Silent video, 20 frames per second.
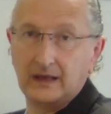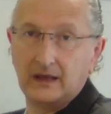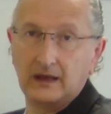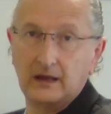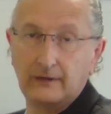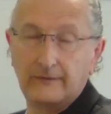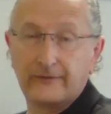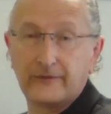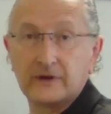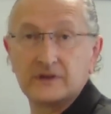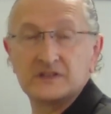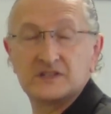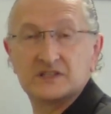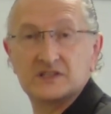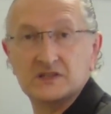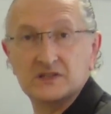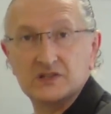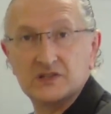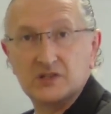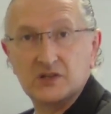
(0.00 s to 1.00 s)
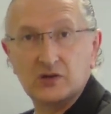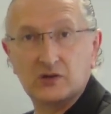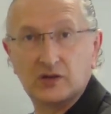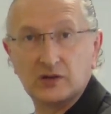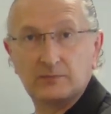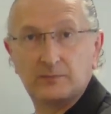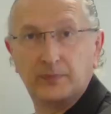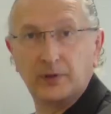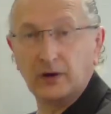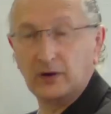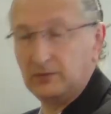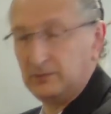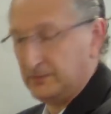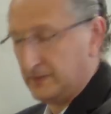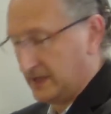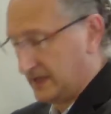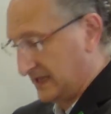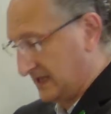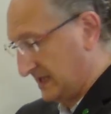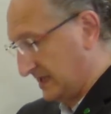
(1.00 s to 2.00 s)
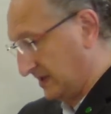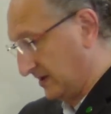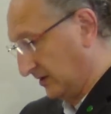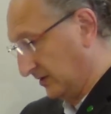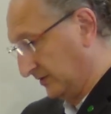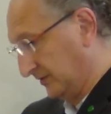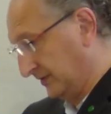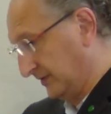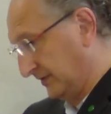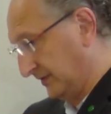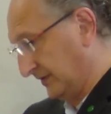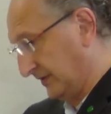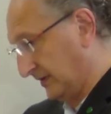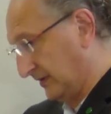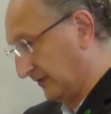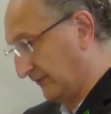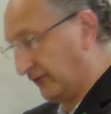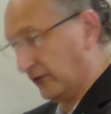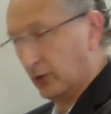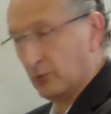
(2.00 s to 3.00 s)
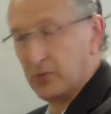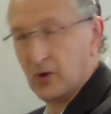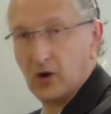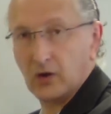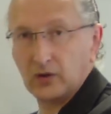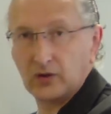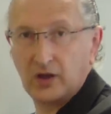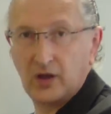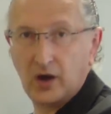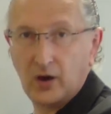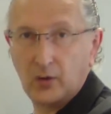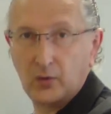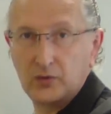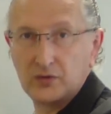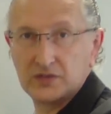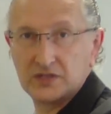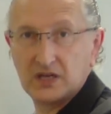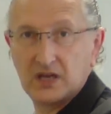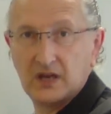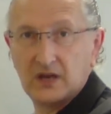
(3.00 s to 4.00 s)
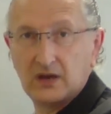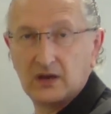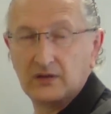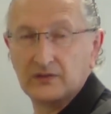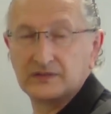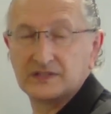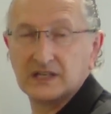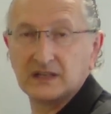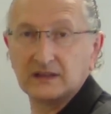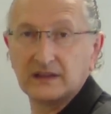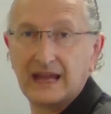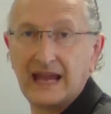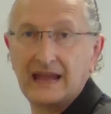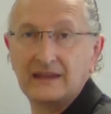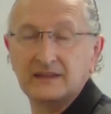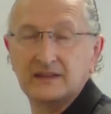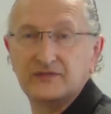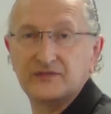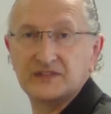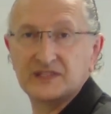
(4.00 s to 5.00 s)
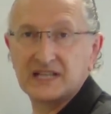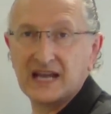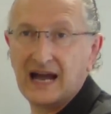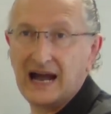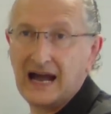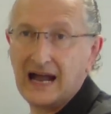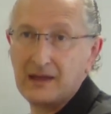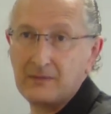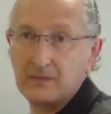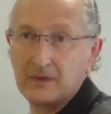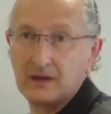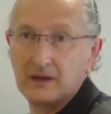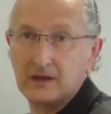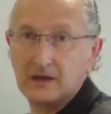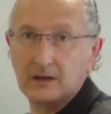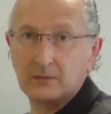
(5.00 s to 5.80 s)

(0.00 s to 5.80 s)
For instance, you could put me under a football coach until the end of time,